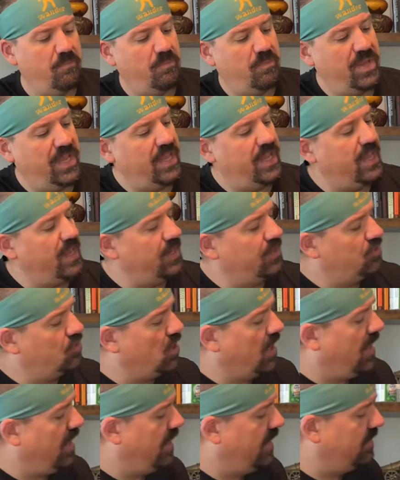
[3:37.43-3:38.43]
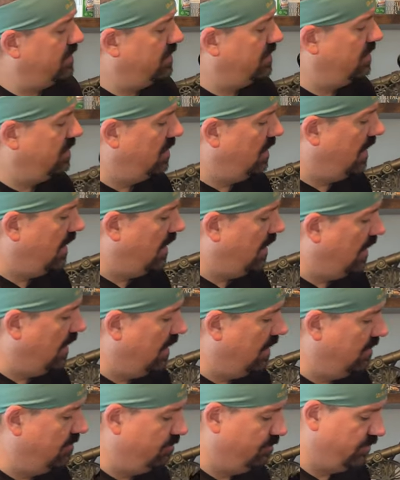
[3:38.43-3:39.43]
big giant
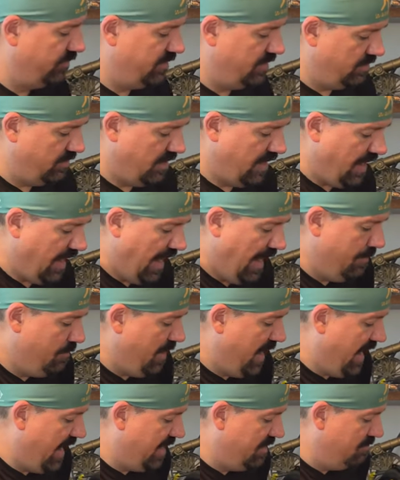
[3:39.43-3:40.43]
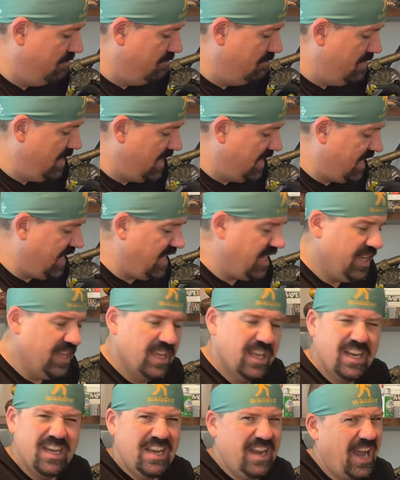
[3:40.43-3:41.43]
uh, iPad mini,
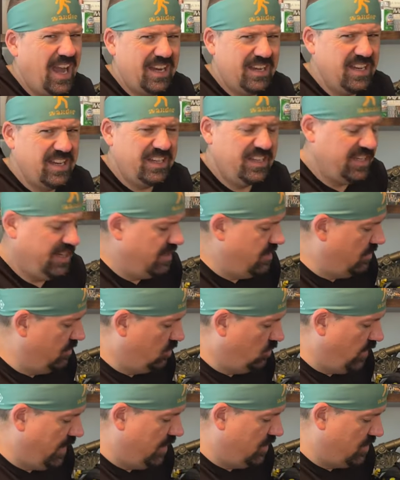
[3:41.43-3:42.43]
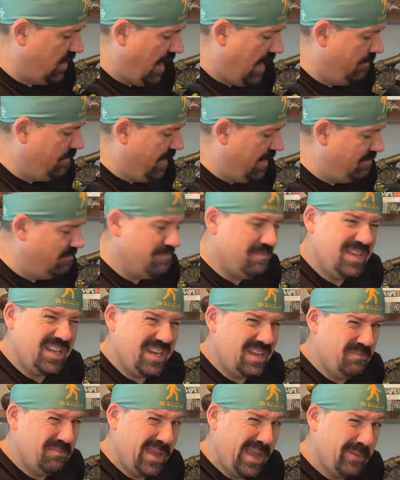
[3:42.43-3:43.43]
not Nintendo Switch, iPad
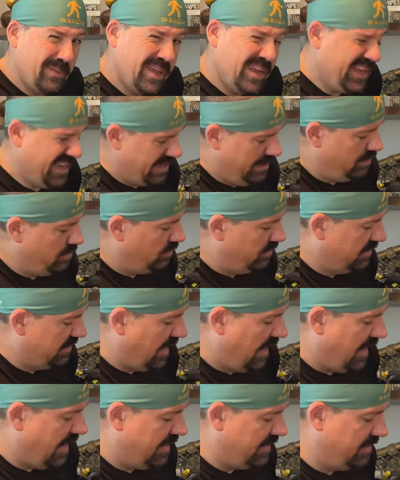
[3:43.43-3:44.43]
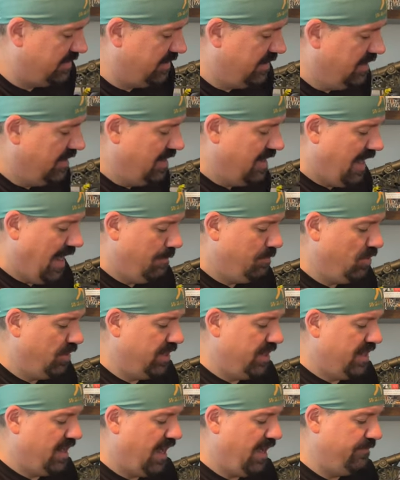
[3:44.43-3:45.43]
mini, maybe Kindle sized. I put
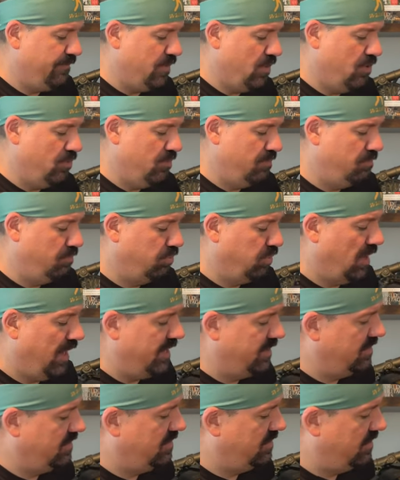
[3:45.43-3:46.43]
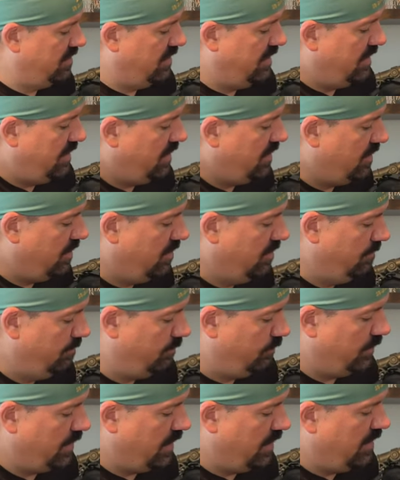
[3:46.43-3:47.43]
an iPhone Plus in here,
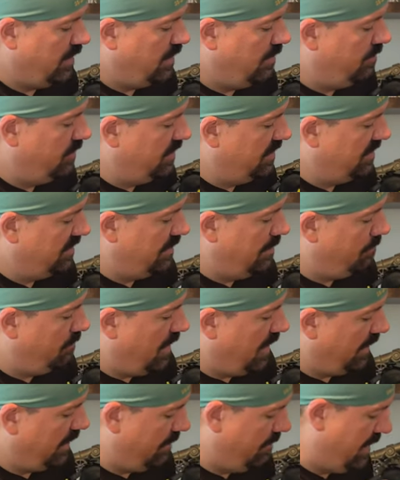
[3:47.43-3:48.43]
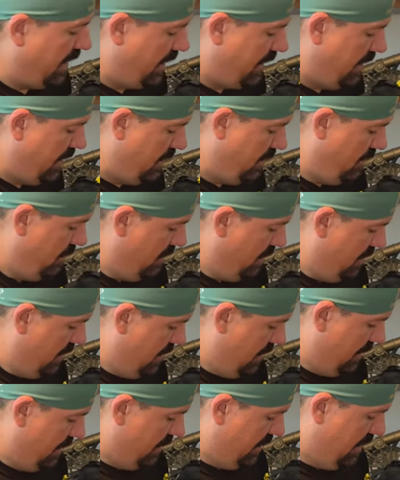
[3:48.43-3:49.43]
um, the slip pocket back here,
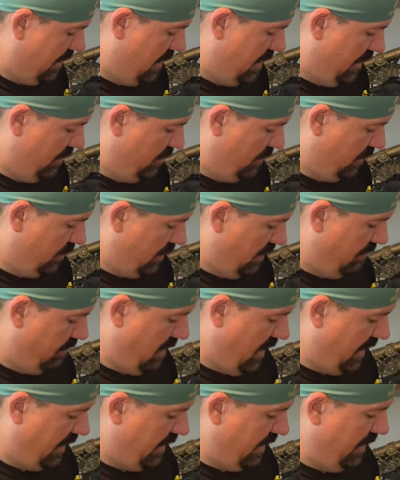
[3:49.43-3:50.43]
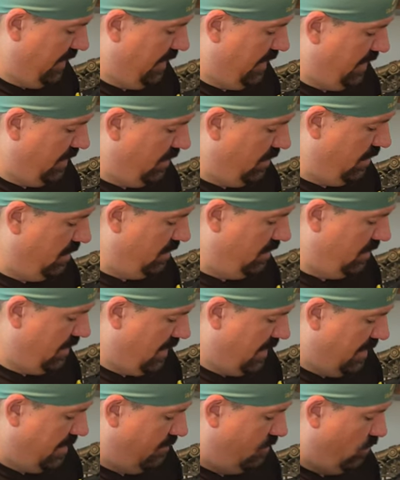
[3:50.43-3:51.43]
and then another slip pocket here,
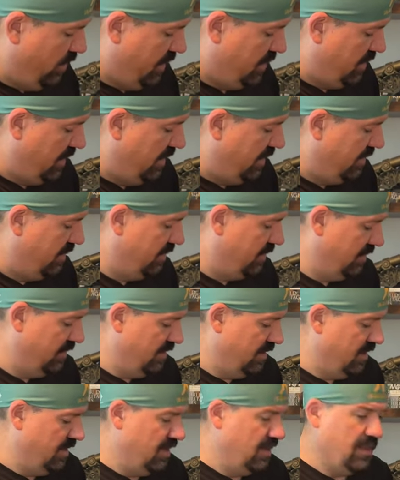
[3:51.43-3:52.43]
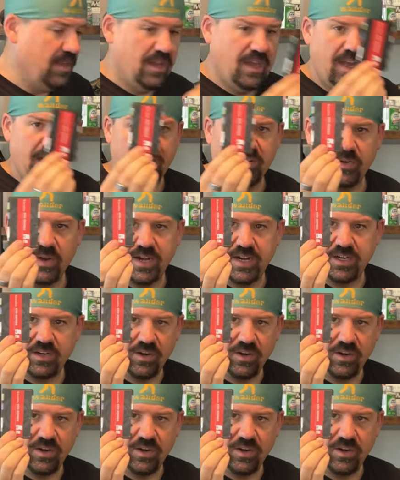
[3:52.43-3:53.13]
um, which is uh, credit